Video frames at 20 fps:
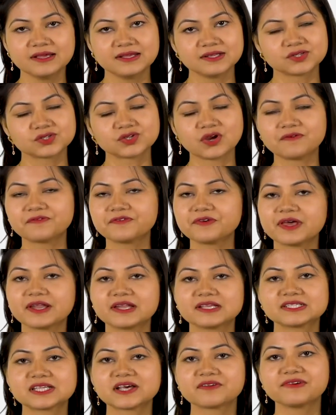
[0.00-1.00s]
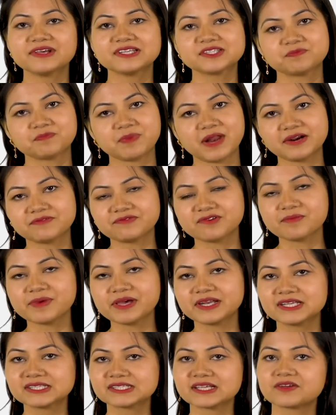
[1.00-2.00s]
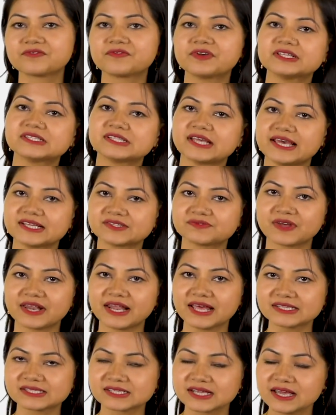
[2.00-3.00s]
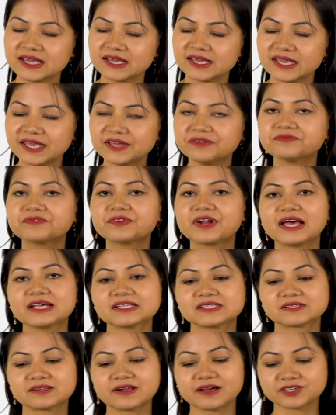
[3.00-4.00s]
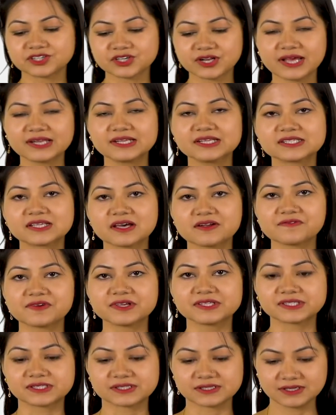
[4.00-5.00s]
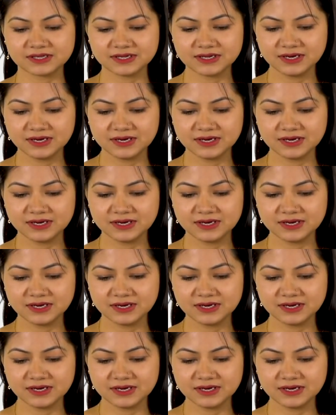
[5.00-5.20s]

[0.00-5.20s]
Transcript: software as a service, platform as a service, as well as infrastructure as a service.